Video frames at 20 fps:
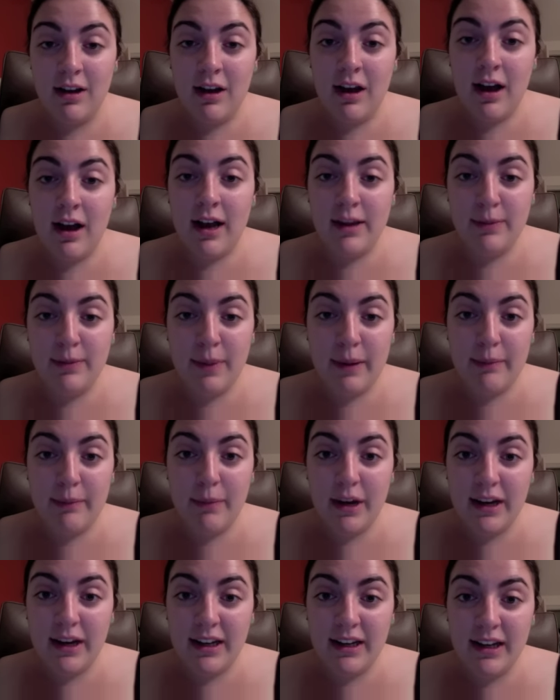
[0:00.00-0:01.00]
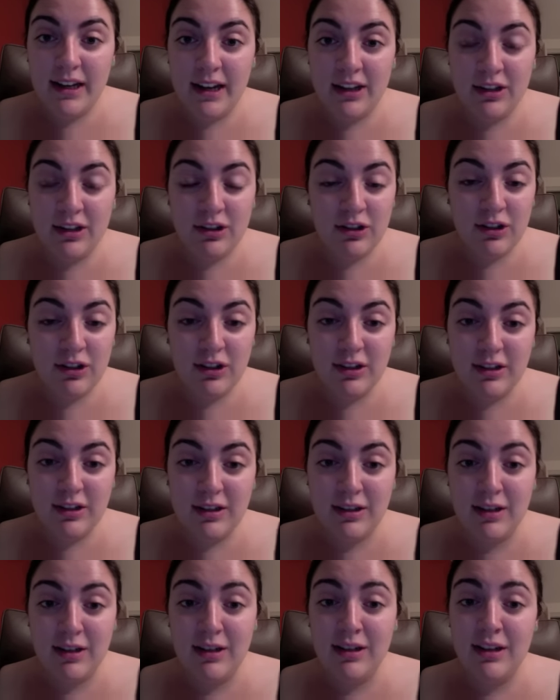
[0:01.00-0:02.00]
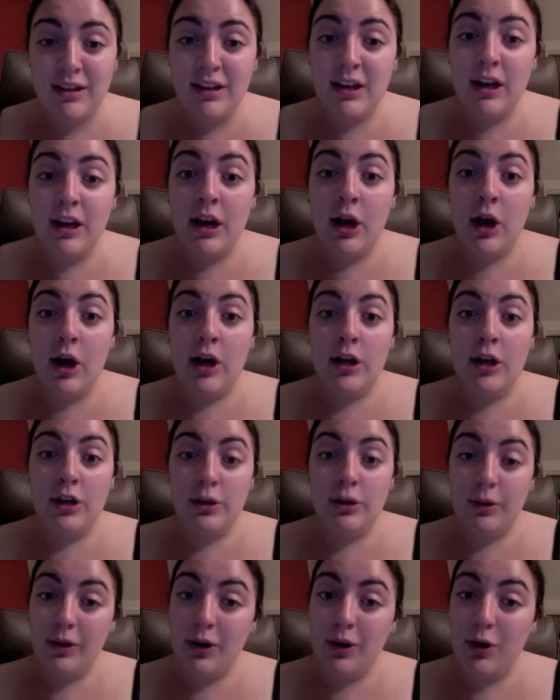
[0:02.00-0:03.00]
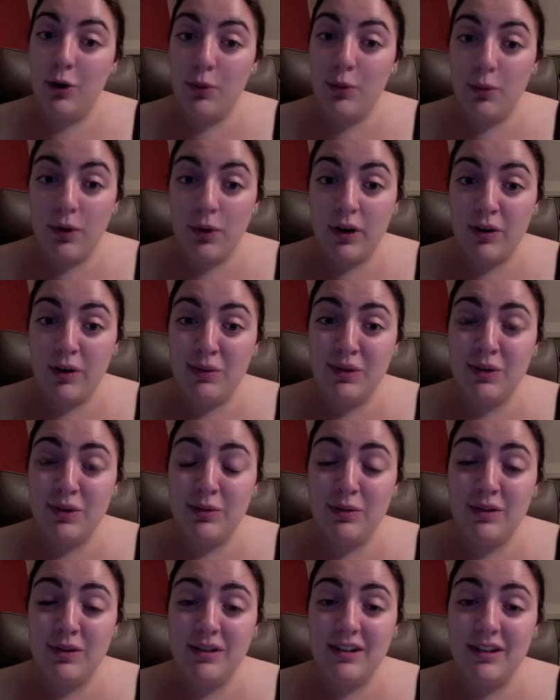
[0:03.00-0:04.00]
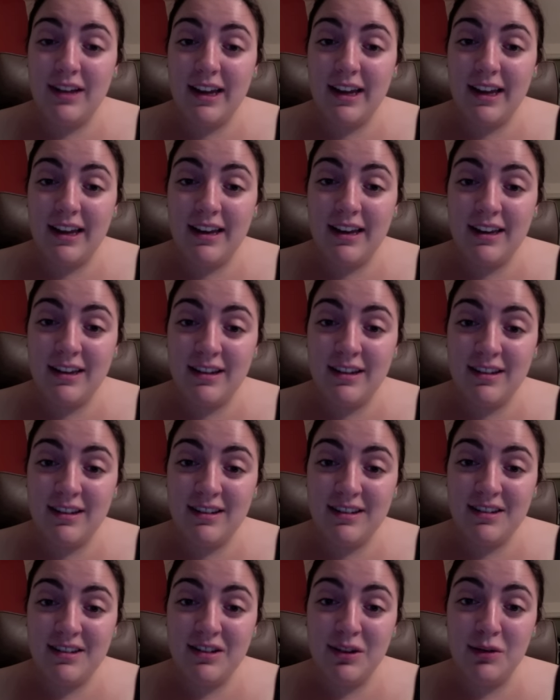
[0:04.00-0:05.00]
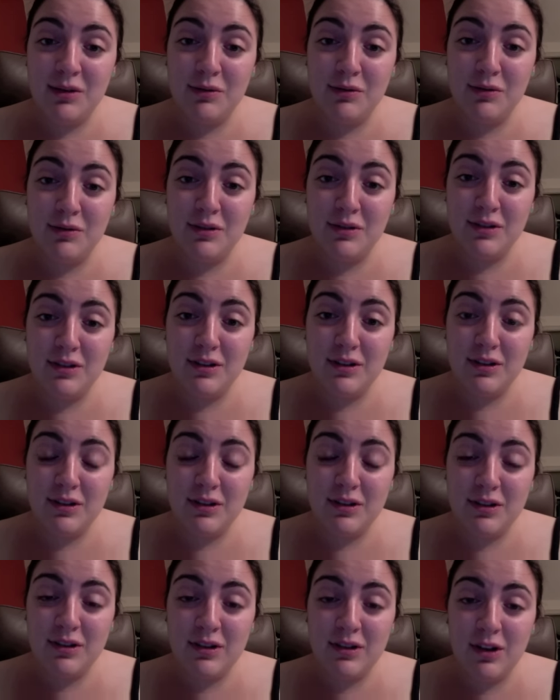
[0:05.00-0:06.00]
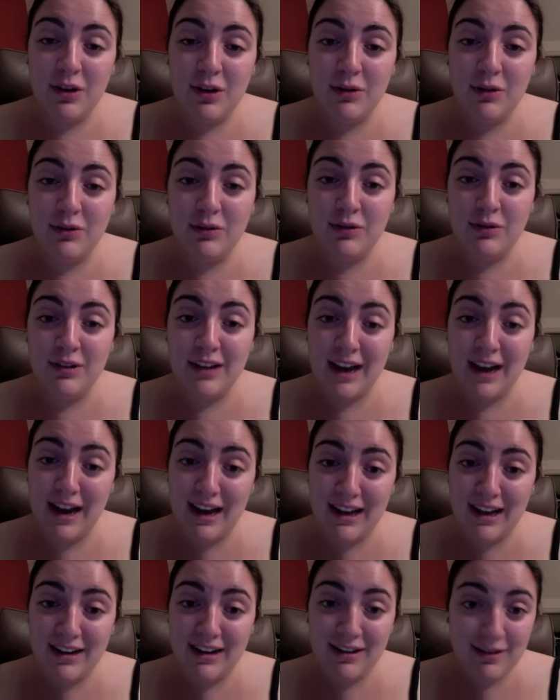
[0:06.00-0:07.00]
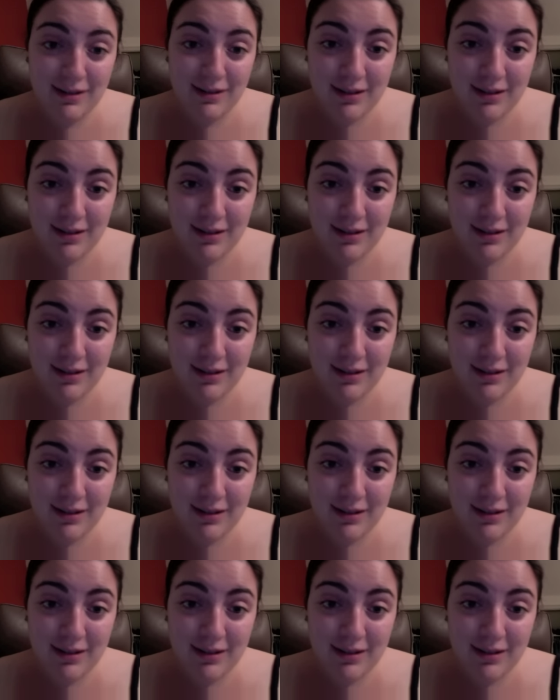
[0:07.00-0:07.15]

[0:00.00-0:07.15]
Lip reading: I spent many nights just doing homework, which was like so sad.